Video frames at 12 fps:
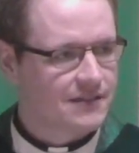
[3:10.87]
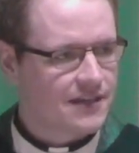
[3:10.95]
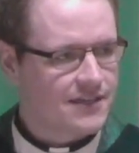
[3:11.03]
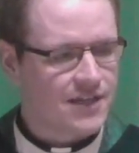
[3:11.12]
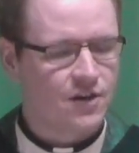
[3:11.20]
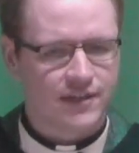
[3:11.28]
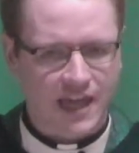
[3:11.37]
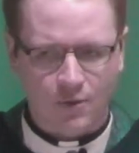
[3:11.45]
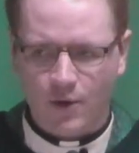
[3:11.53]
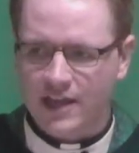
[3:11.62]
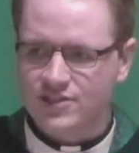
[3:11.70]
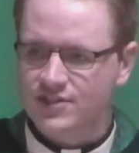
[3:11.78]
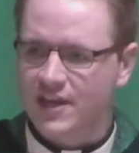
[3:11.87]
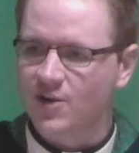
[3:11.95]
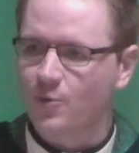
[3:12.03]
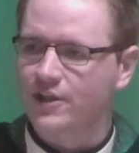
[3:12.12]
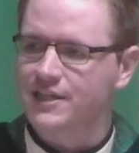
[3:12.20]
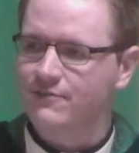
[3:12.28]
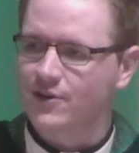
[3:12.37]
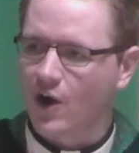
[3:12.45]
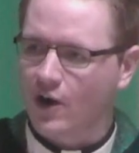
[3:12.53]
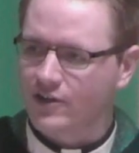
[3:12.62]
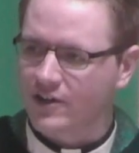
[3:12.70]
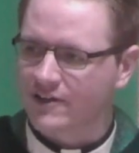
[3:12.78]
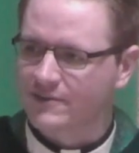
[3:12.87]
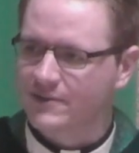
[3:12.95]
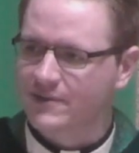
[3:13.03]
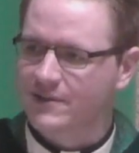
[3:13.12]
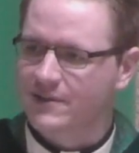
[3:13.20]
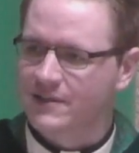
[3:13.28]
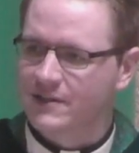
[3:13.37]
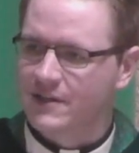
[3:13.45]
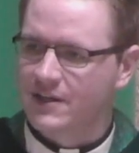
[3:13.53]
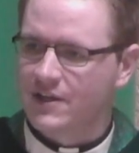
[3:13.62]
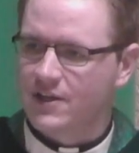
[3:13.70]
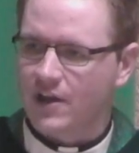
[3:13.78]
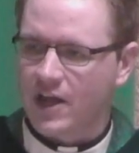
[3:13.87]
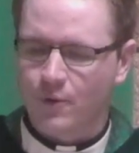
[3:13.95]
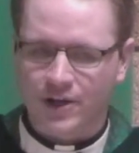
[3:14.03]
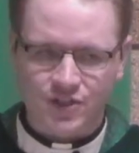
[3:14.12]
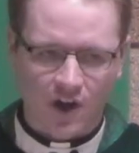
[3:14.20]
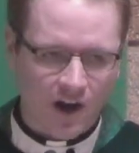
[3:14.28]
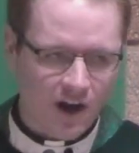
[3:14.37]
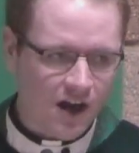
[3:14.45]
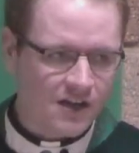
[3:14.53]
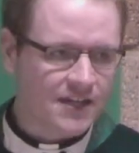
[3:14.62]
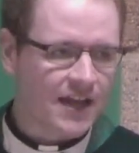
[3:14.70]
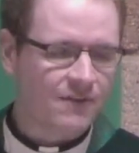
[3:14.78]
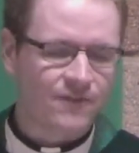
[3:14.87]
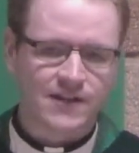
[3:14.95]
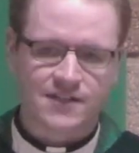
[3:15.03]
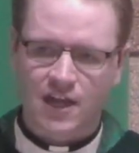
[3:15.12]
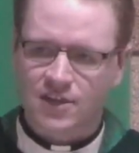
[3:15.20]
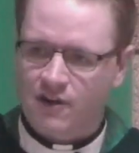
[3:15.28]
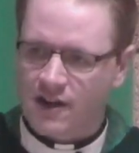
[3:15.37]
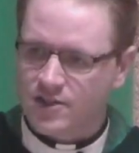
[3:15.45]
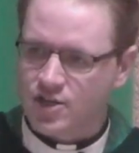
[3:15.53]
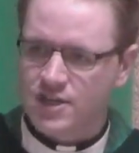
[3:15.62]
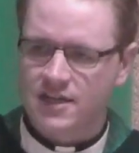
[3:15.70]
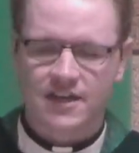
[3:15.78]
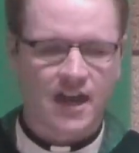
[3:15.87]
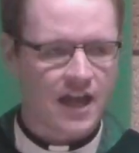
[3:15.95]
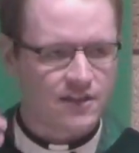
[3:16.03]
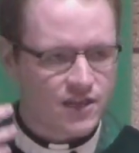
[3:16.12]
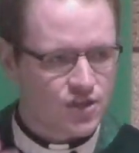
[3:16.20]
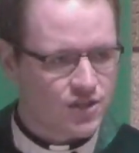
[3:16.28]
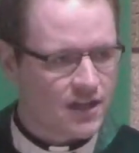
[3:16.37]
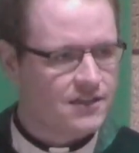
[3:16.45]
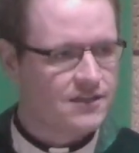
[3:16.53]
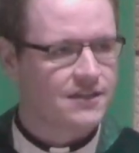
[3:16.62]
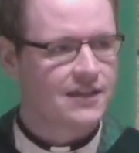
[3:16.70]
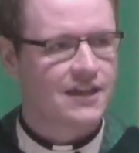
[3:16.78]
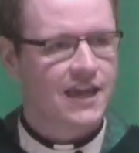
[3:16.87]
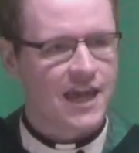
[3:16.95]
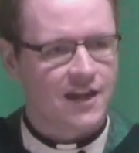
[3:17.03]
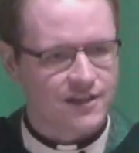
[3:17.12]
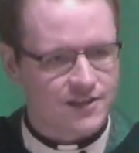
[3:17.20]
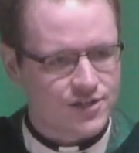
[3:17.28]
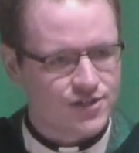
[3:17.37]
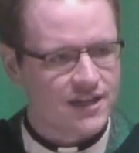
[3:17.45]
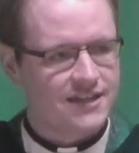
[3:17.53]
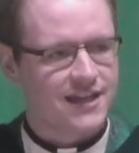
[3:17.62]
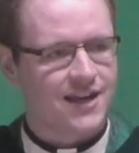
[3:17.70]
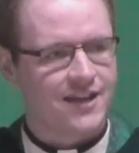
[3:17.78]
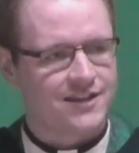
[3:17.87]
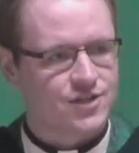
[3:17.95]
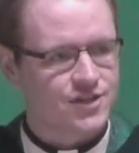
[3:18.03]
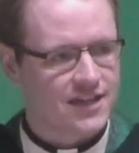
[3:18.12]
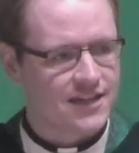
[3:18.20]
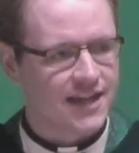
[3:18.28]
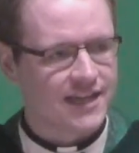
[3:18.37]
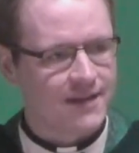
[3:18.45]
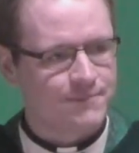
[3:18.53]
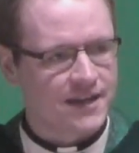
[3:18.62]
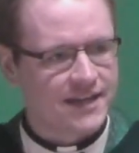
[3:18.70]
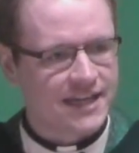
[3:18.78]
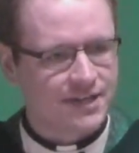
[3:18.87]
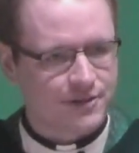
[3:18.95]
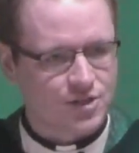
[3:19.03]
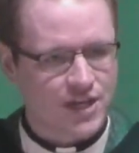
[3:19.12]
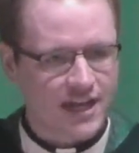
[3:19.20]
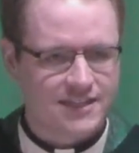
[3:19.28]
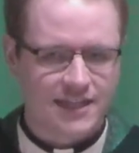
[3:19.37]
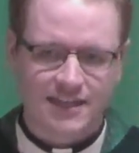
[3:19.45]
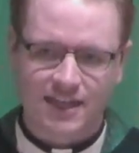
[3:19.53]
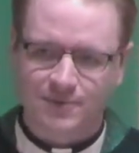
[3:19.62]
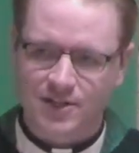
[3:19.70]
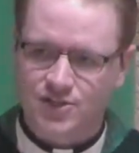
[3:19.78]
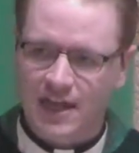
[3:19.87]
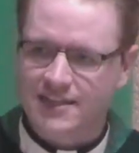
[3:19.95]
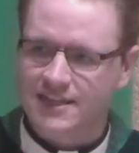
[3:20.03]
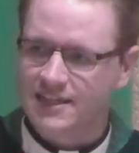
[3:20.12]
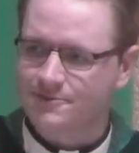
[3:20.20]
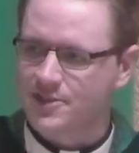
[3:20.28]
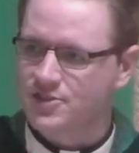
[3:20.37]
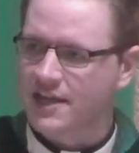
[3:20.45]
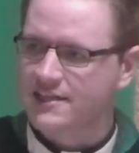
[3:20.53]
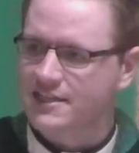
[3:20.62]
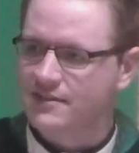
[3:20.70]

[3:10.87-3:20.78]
I said, okay, well, I just got to work even harder. I worked hard, and I found another audition, and I auditioned, and auditioned and auditioned, and I kept on getting rejected and rejected and rejected.